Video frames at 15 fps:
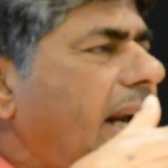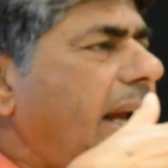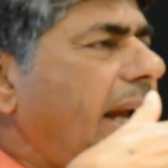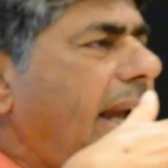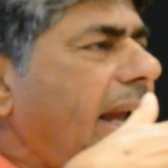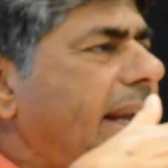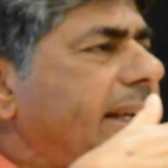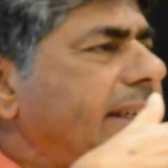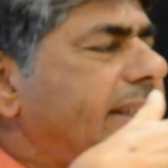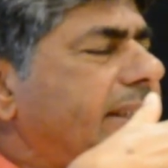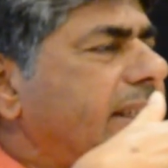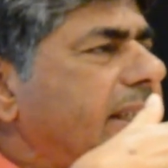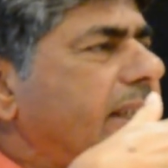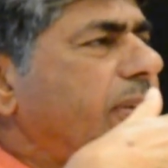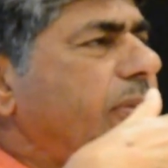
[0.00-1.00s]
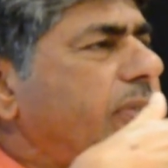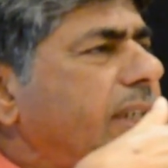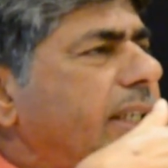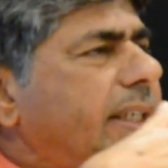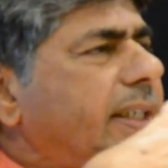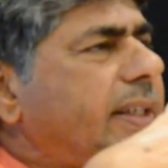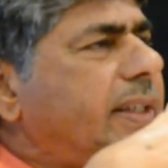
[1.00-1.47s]
And
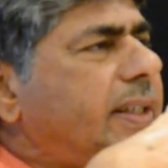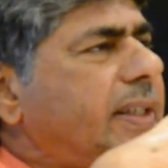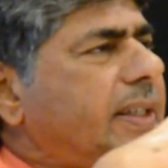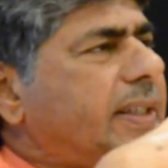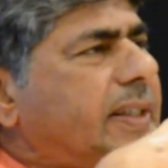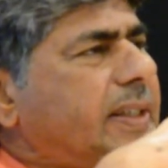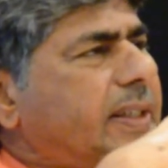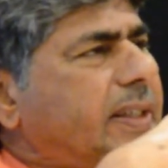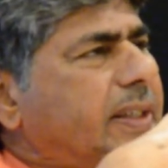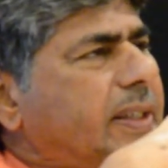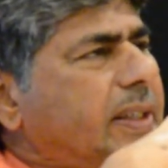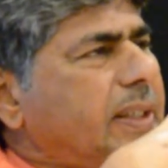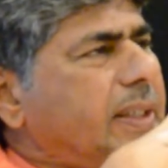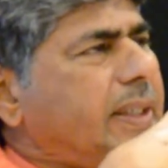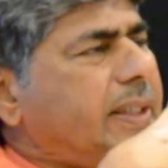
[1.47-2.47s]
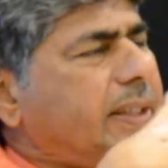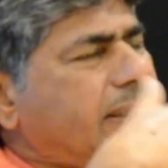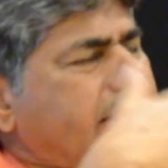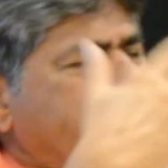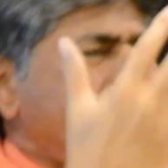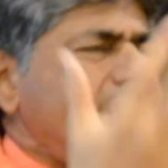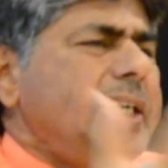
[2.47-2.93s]
we
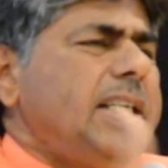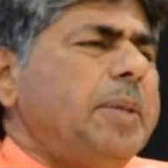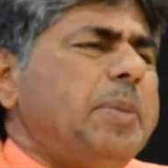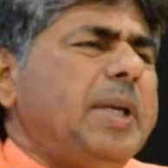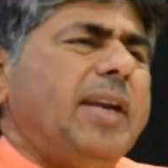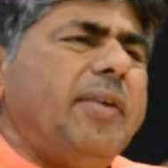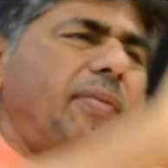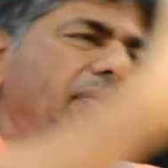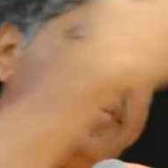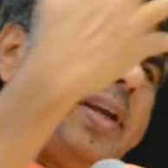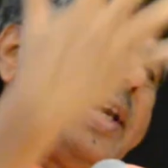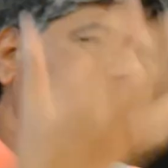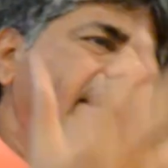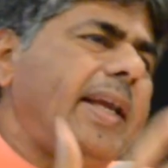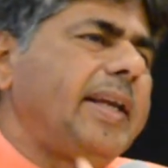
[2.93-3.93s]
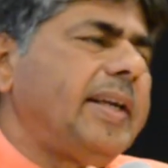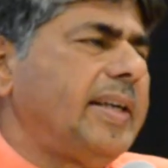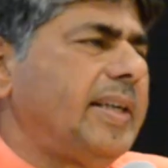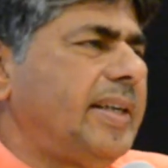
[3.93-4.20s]
train them in a way